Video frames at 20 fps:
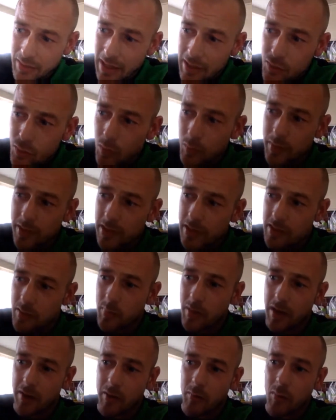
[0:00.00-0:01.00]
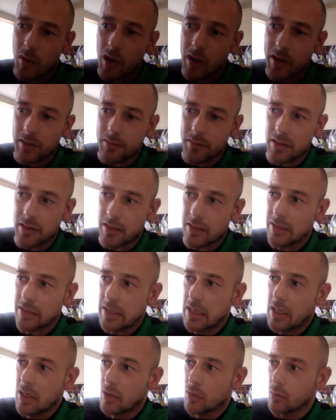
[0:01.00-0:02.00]
that's what we need to bear in mind. I think
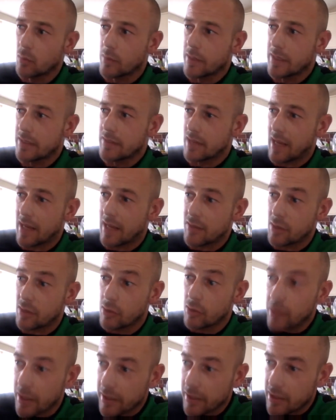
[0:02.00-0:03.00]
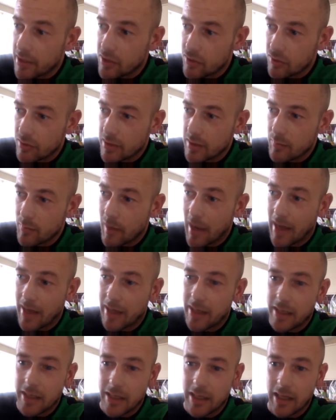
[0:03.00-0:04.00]
we tend to look at an injury,
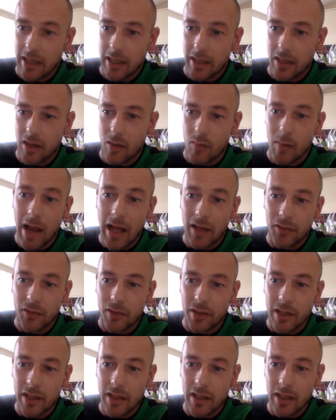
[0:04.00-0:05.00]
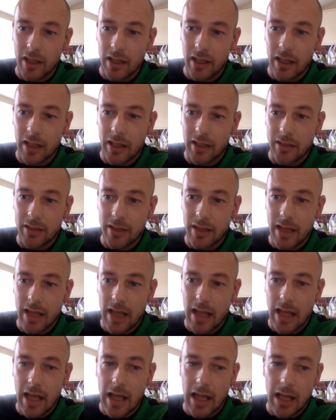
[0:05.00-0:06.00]
panic, and go mad on it, and
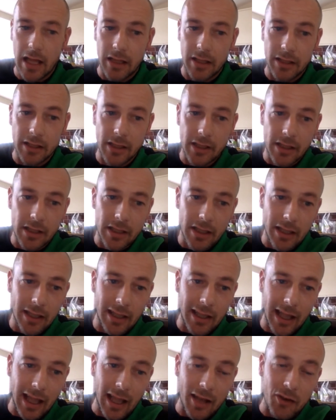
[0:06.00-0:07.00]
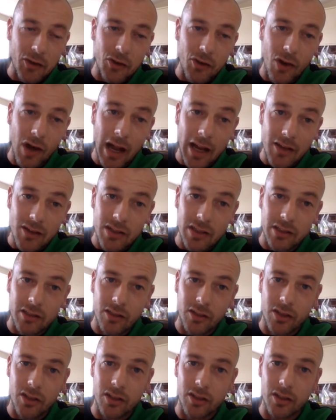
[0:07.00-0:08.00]
not
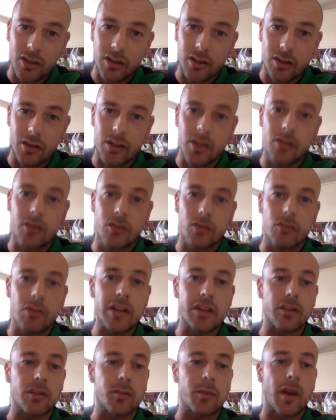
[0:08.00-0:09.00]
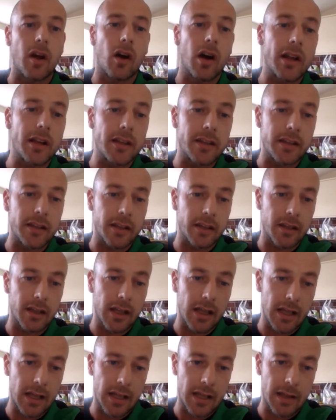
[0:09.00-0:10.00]
actually look at the reasons behind it.
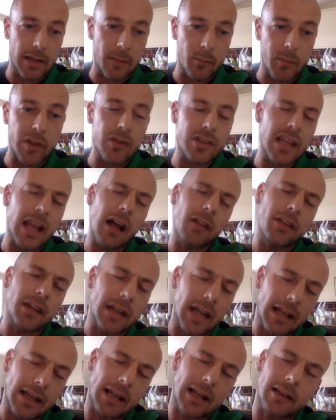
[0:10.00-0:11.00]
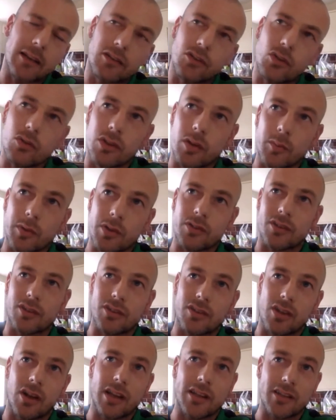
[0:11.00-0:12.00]
Because I think that, and that's also because
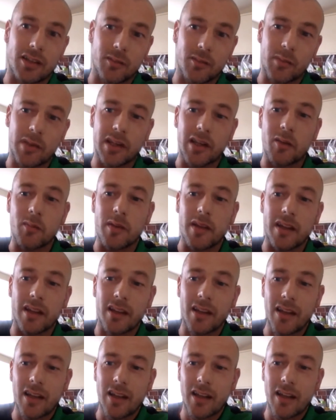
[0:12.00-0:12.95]
the science can be a little bit